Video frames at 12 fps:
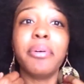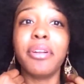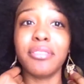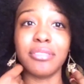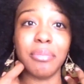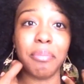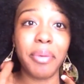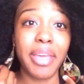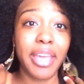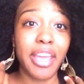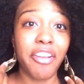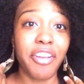put on some
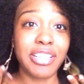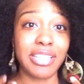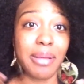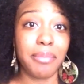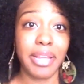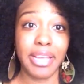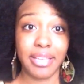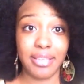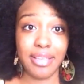big earrings, and I'm like,